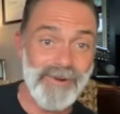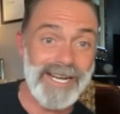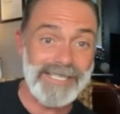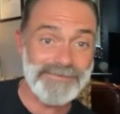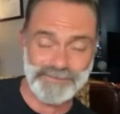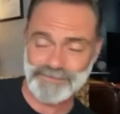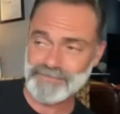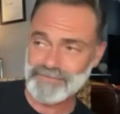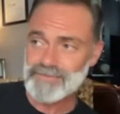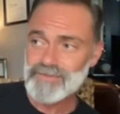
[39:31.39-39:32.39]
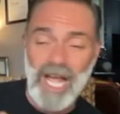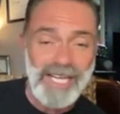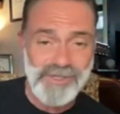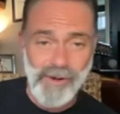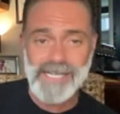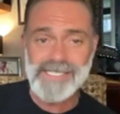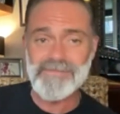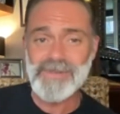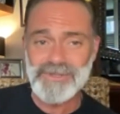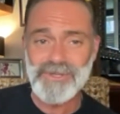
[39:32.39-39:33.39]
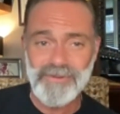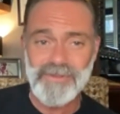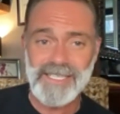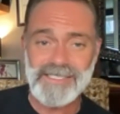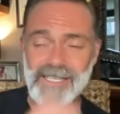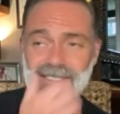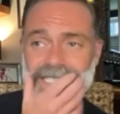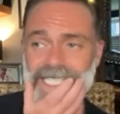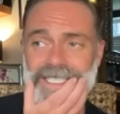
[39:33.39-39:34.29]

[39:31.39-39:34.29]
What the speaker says: really. I trained in musical theatre.